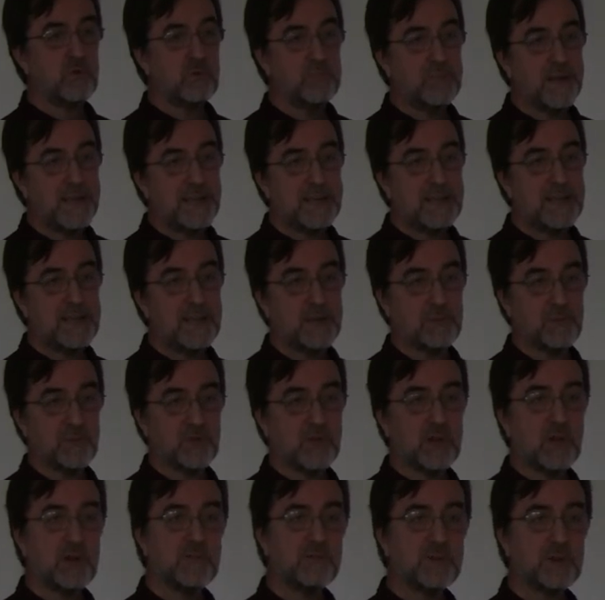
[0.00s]
domain names
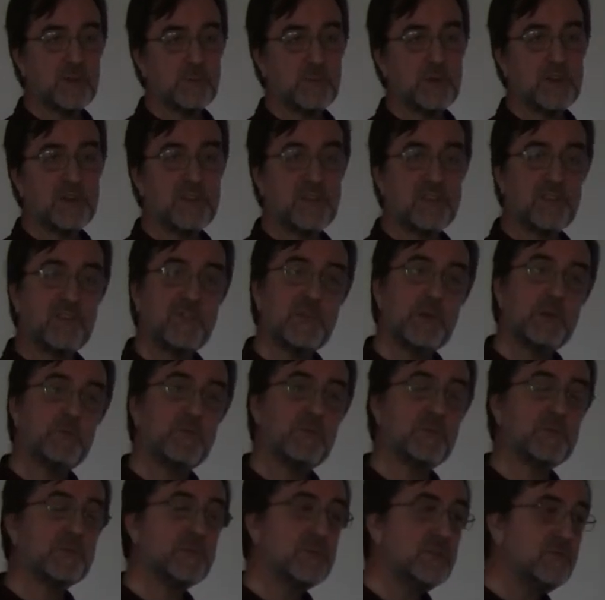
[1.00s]
covered by the same
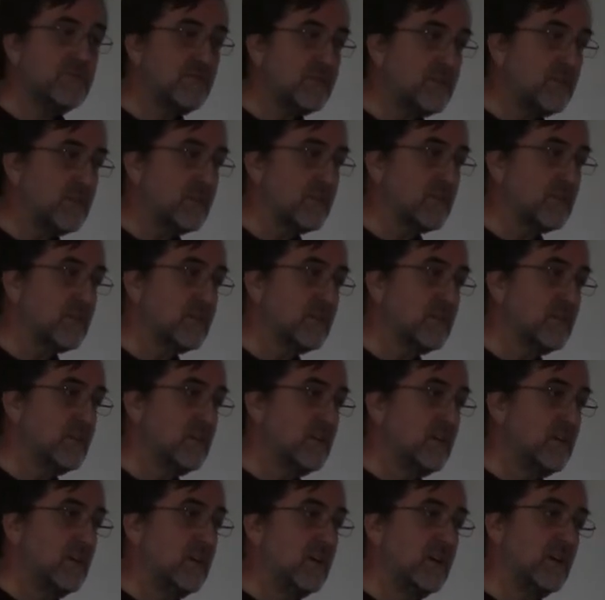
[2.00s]
certificate.
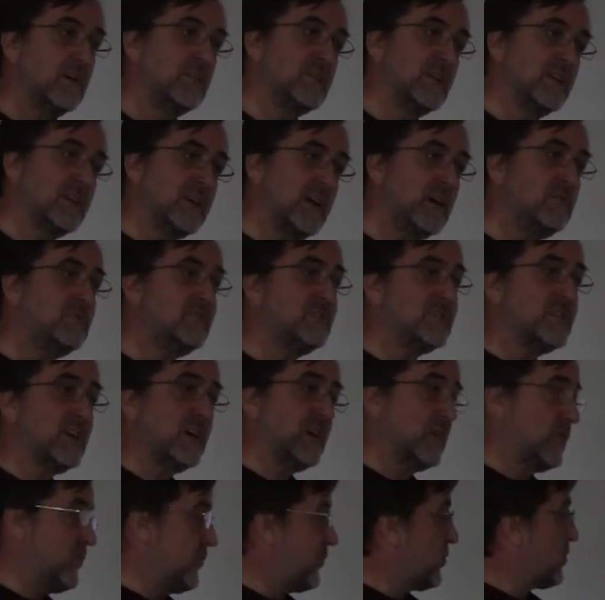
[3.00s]
And the
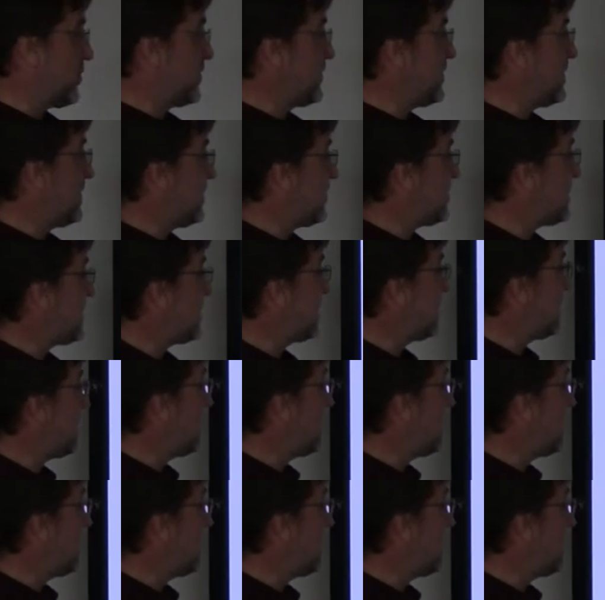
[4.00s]
downside, of course, is that